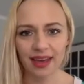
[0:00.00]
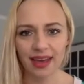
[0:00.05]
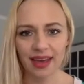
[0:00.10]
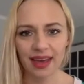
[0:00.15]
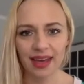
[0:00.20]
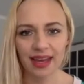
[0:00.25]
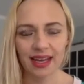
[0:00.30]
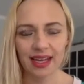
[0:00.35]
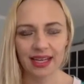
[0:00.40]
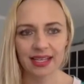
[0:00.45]

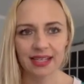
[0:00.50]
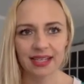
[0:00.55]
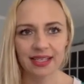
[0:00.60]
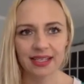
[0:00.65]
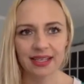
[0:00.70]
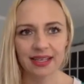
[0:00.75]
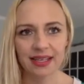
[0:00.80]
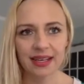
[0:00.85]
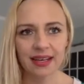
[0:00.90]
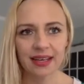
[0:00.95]

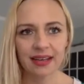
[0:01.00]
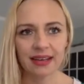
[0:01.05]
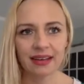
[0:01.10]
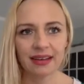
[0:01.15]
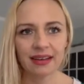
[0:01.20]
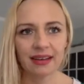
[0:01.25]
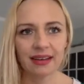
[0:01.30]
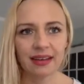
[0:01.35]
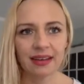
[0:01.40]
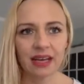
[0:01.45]
And
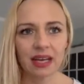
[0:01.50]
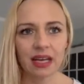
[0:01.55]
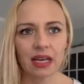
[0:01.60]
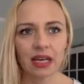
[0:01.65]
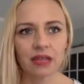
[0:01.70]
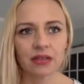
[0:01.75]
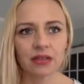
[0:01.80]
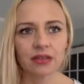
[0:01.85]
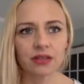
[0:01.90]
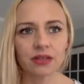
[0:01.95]

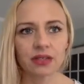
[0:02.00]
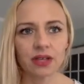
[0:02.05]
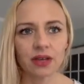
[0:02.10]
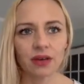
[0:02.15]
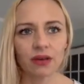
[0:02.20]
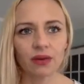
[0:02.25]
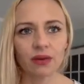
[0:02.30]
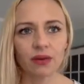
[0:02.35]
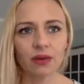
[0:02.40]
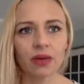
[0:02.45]
it's
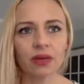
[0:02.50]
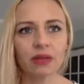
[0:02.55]
so